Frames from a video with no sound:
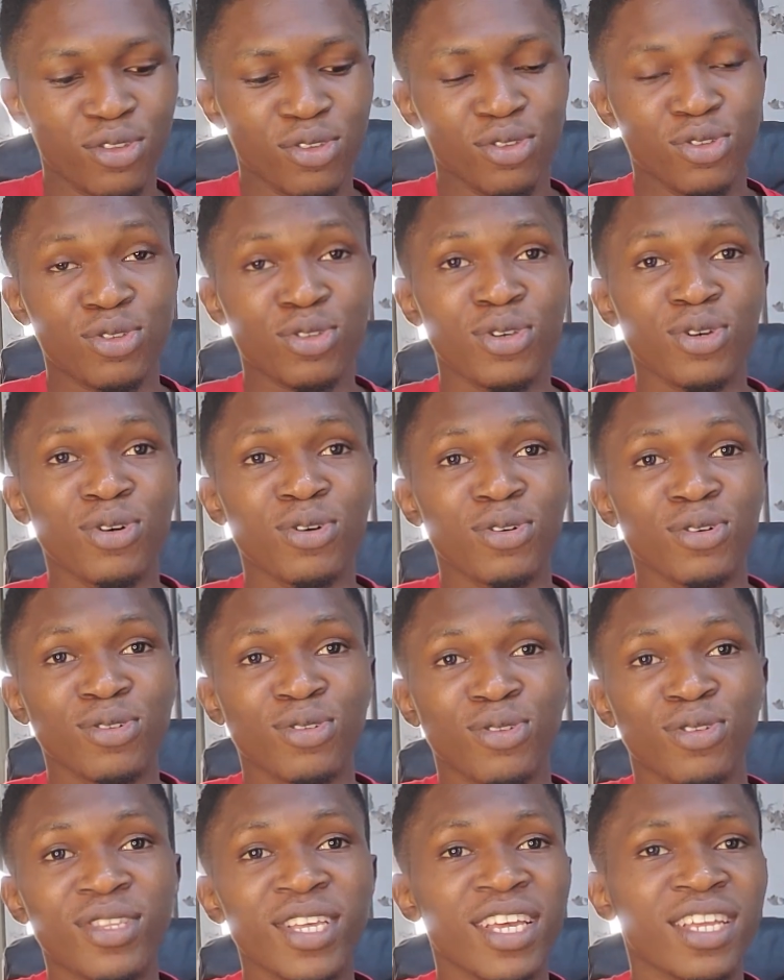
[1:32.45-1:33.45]
So
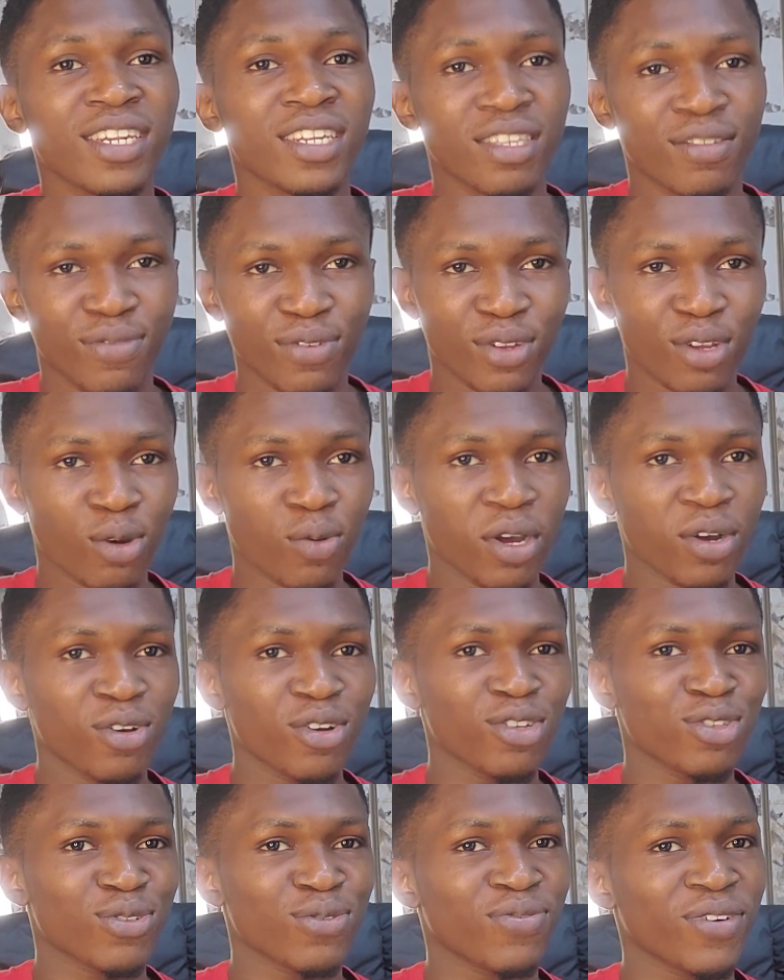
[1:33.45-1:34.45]
today in this video we're
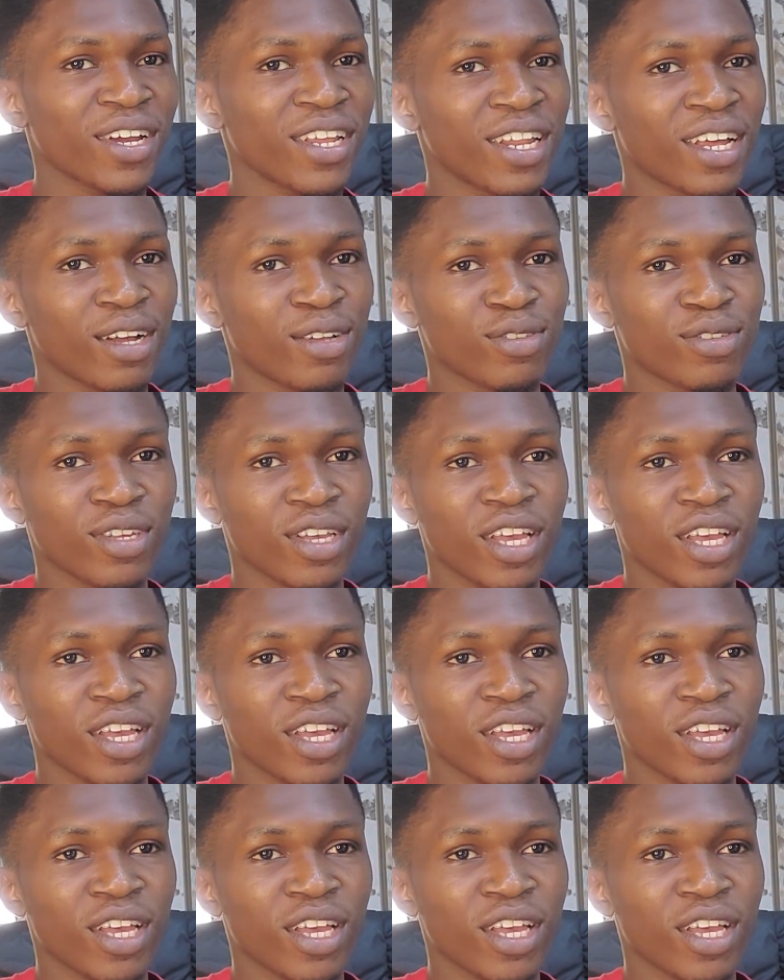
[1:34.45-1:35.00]
going to find out,